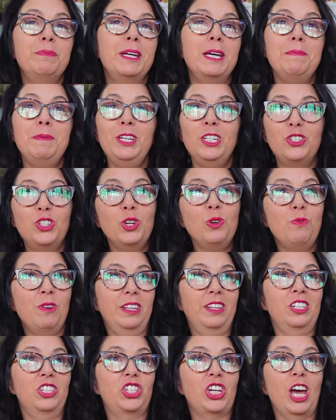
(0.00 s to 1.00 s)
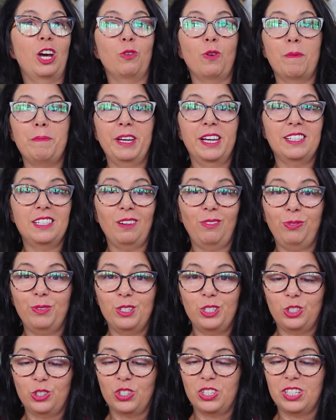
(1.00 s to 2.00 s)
maybe you do want the changua because it fills your